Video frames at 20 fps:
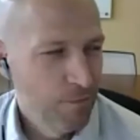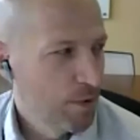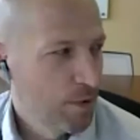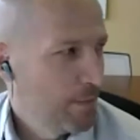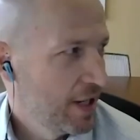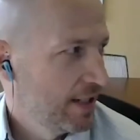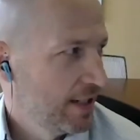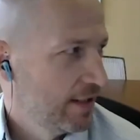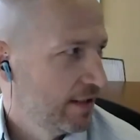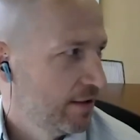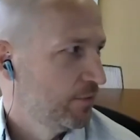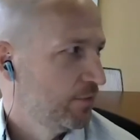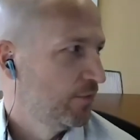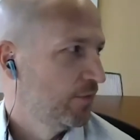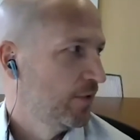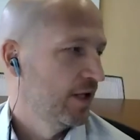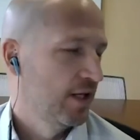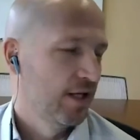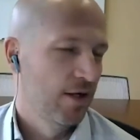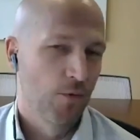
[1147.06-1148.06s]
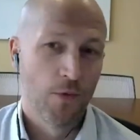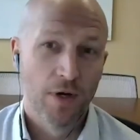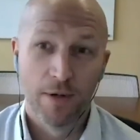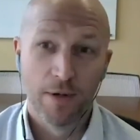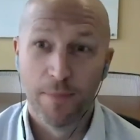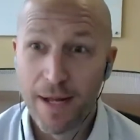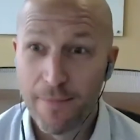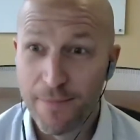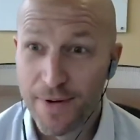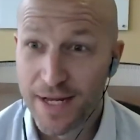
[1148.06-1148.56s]
reminded of uh, one of
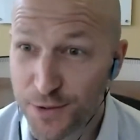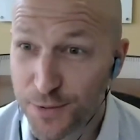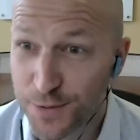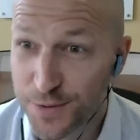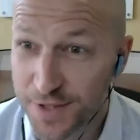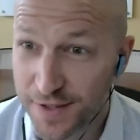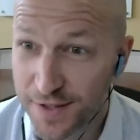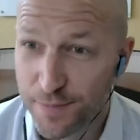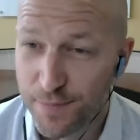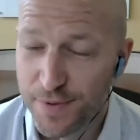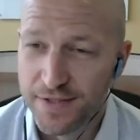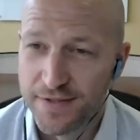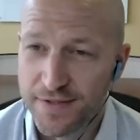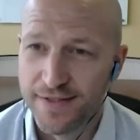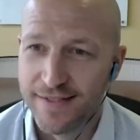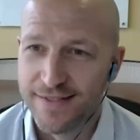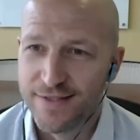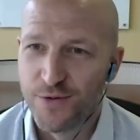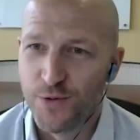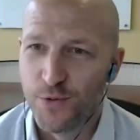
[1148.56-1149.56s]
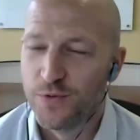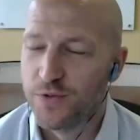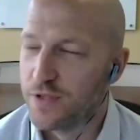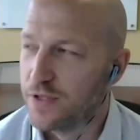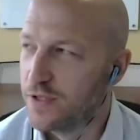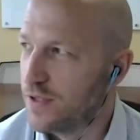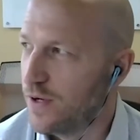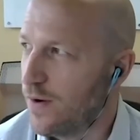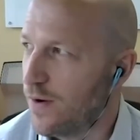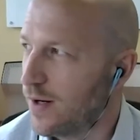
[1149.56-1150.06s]
my mentors in the business who used to
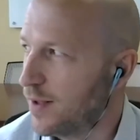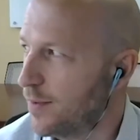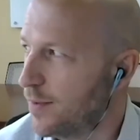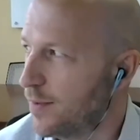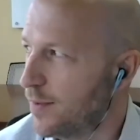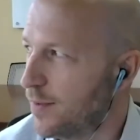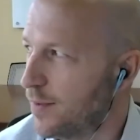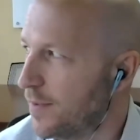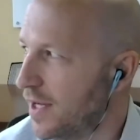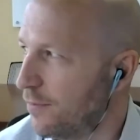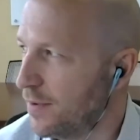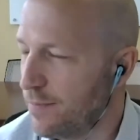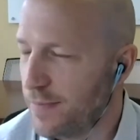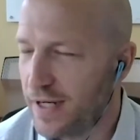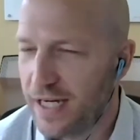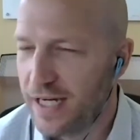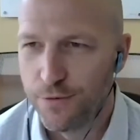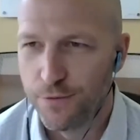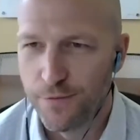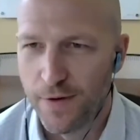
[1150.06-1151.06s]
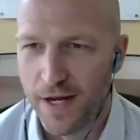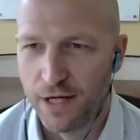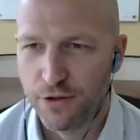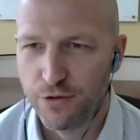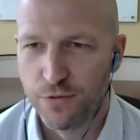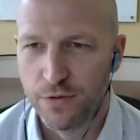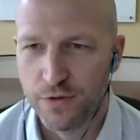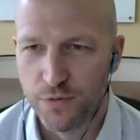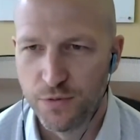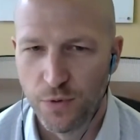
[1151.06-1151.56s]
talk about when
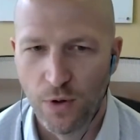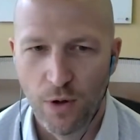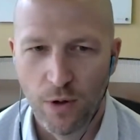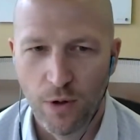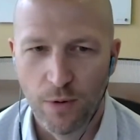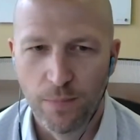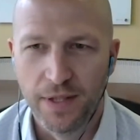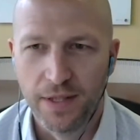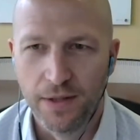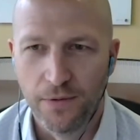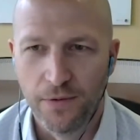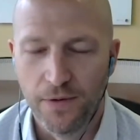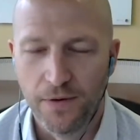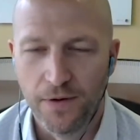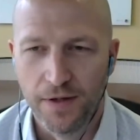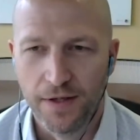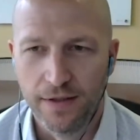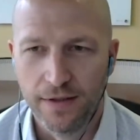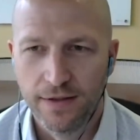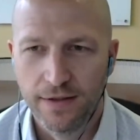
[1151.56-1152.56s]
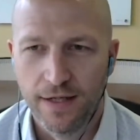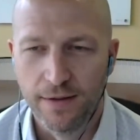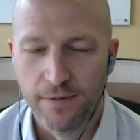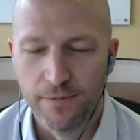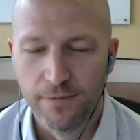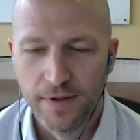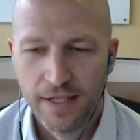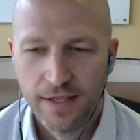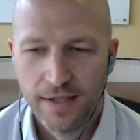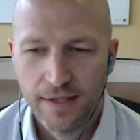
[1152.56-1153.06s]
manufacturers were harping on kind of
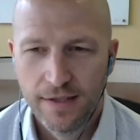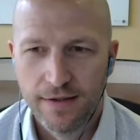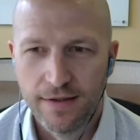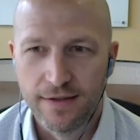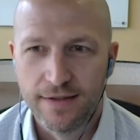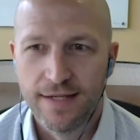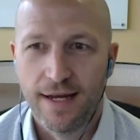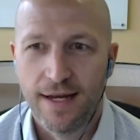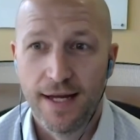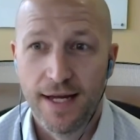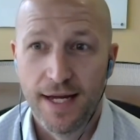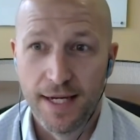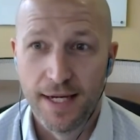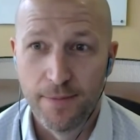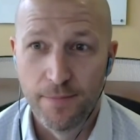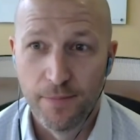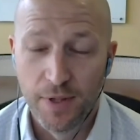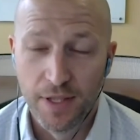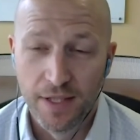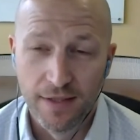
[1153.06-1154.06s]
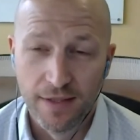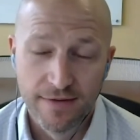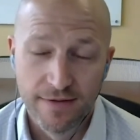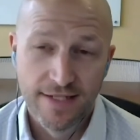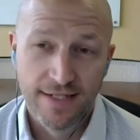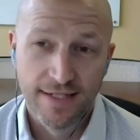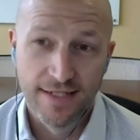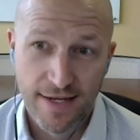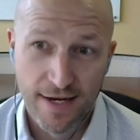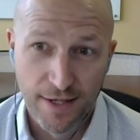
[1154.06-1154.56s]
the time and
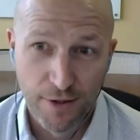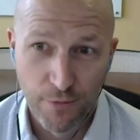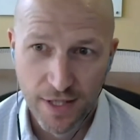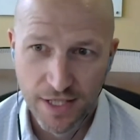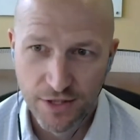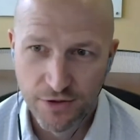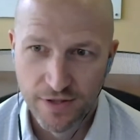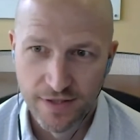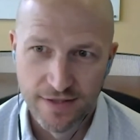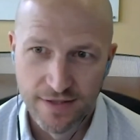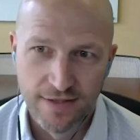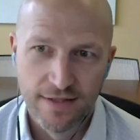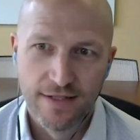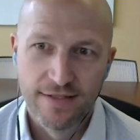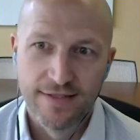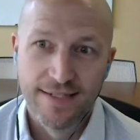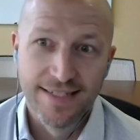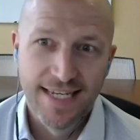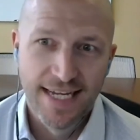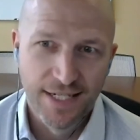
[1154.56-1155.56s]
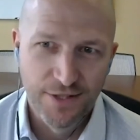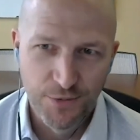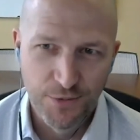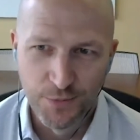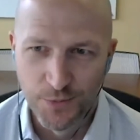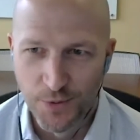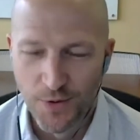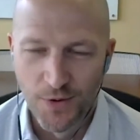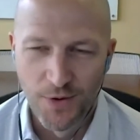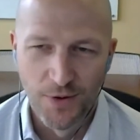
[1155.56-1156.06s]
CSI question, does it take
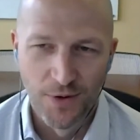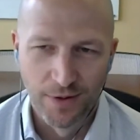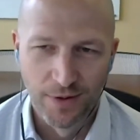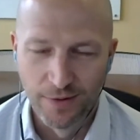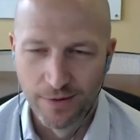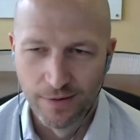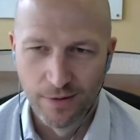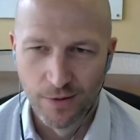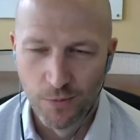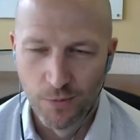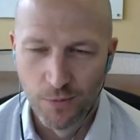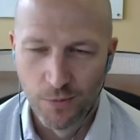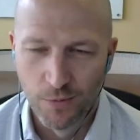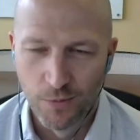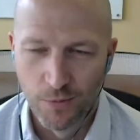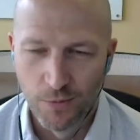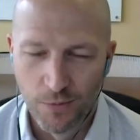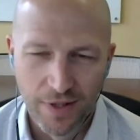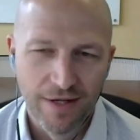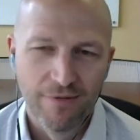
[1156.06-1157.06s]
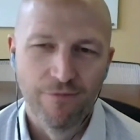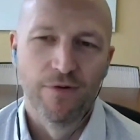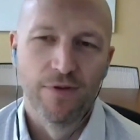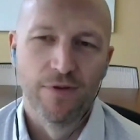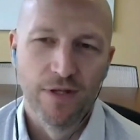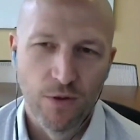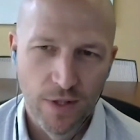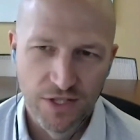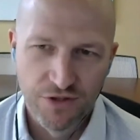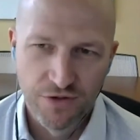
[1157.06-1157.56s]
too long, or, or, or whatever the
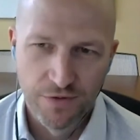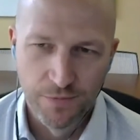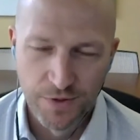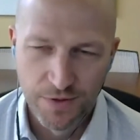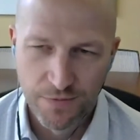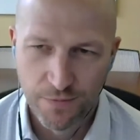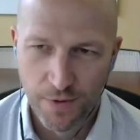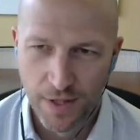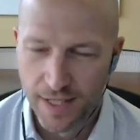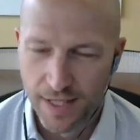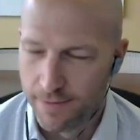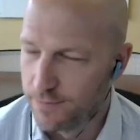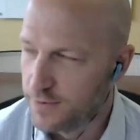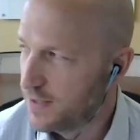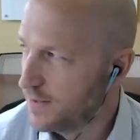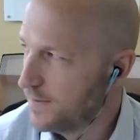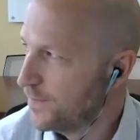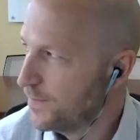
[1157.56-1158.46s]
question was framed.